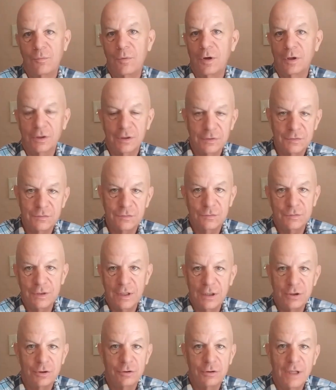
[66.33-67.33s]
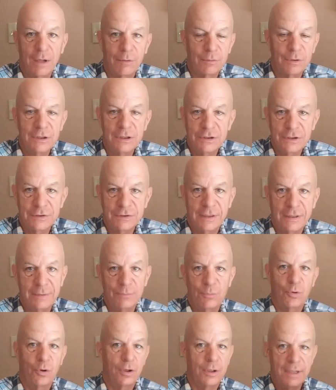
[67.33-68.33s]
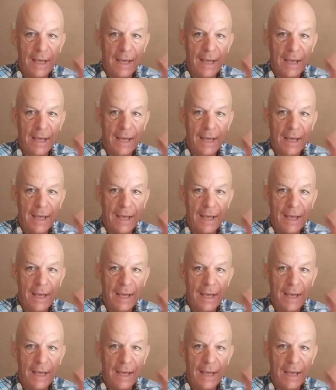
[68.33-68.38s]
Mark and Suzette, you're not religious anymore,